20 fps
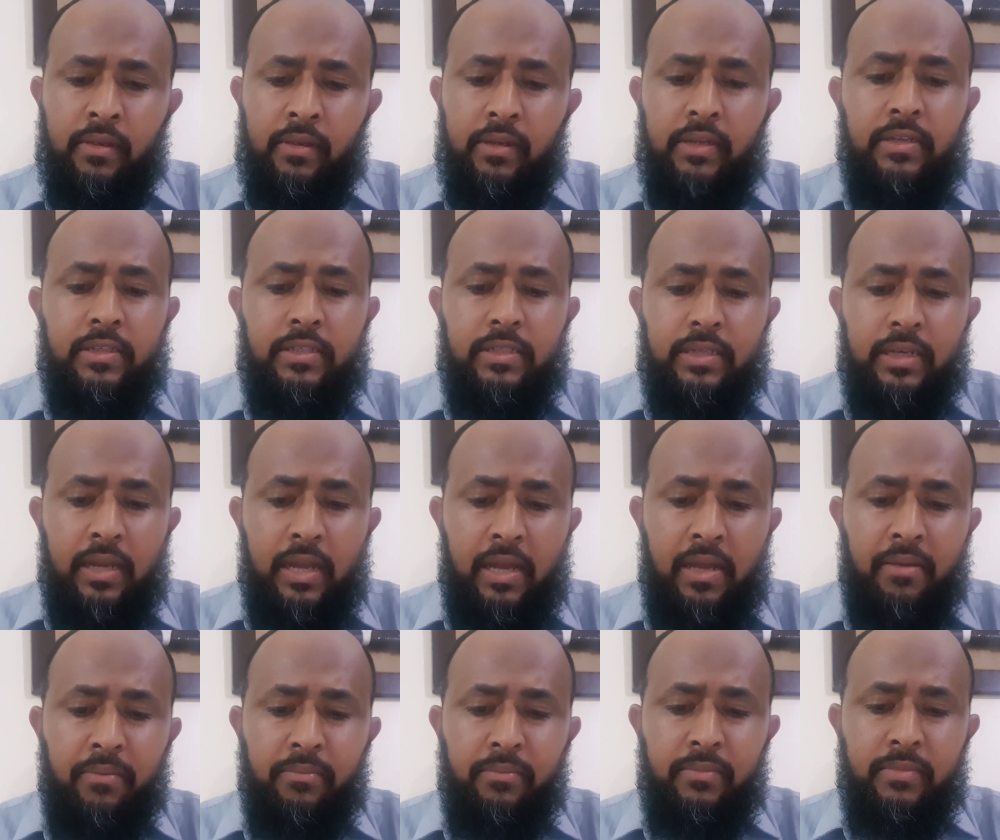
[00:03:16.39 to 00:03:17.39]

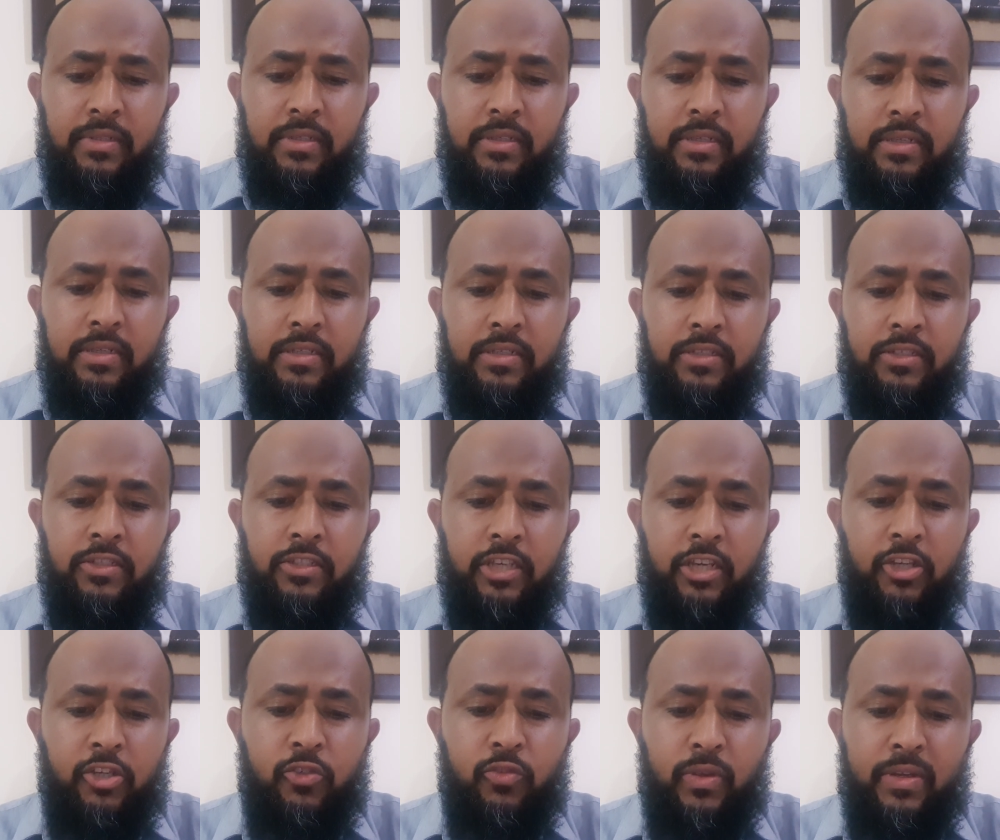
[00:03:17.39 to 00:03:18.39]
Islam is
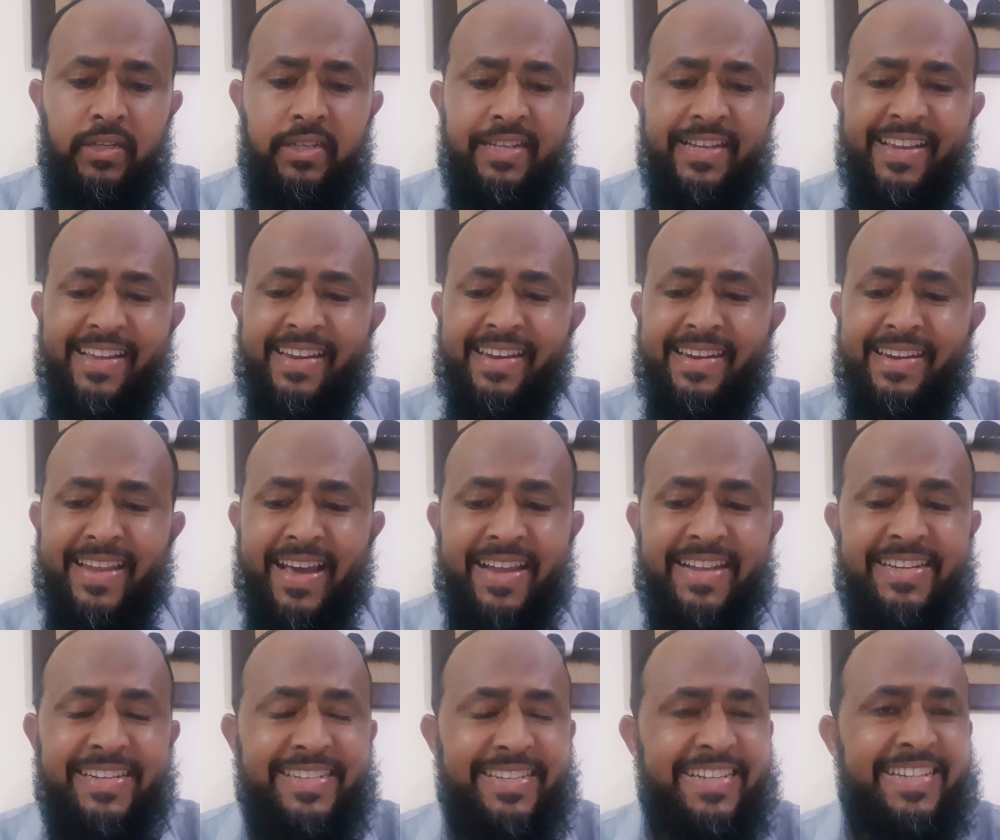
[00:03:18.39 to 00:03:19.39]
sexually
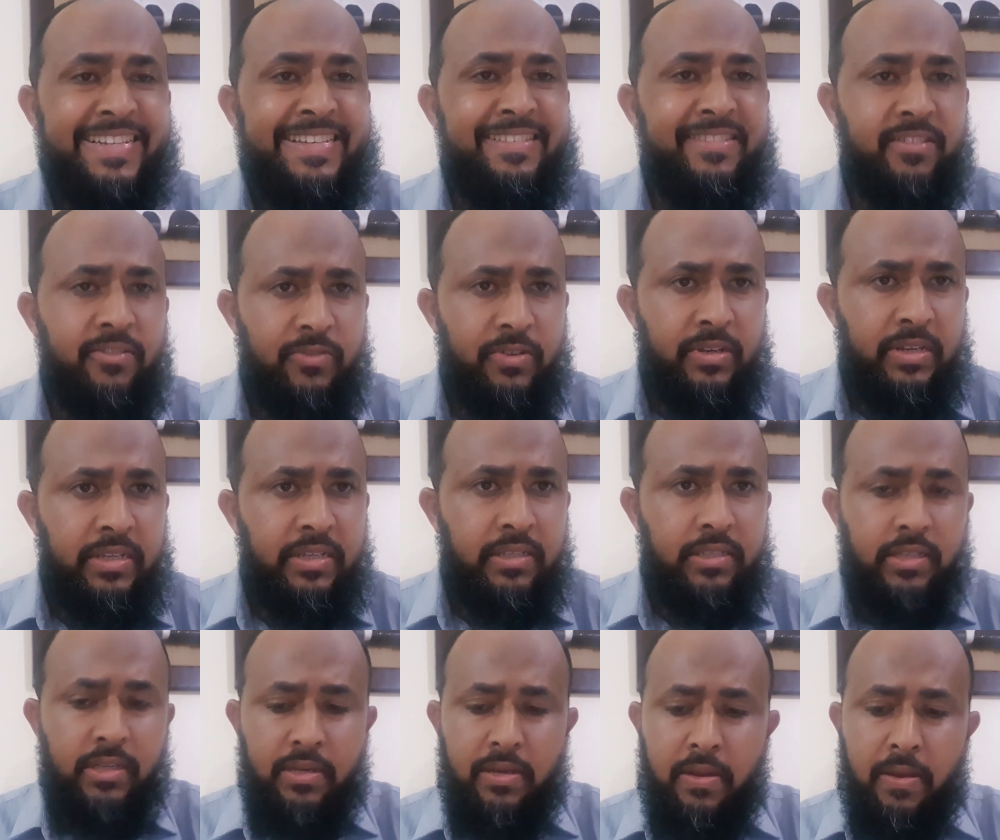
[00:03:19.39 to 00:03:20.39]
enlightened
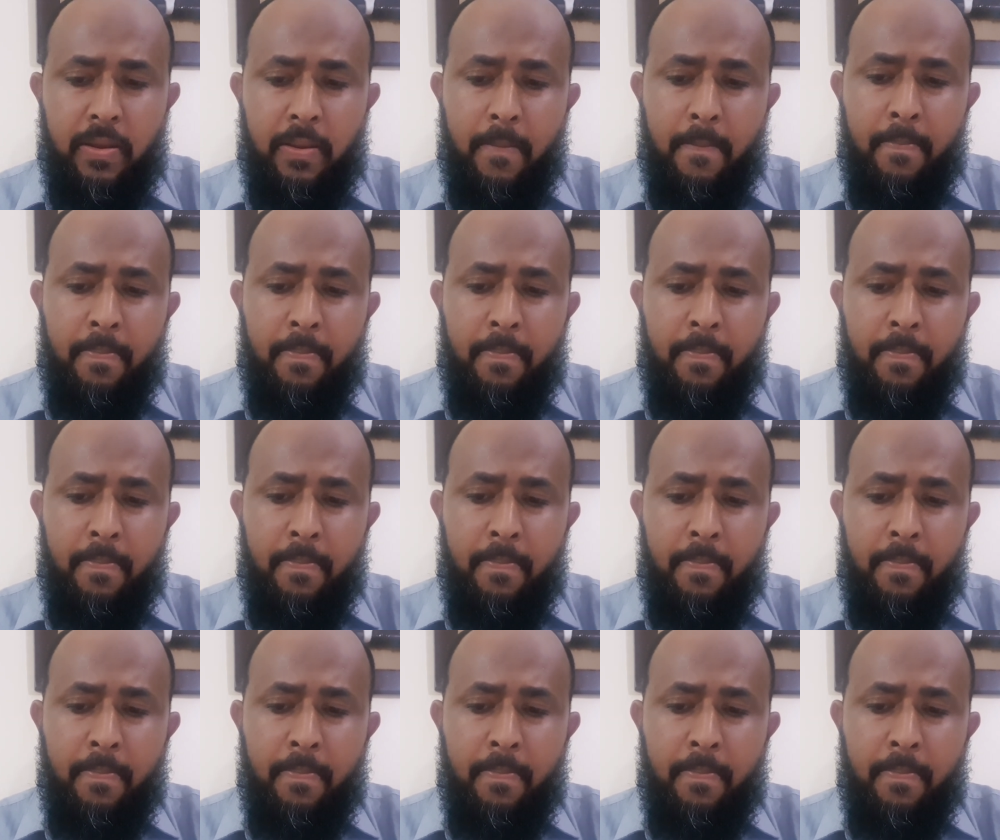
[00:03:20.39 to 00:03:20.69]
religion,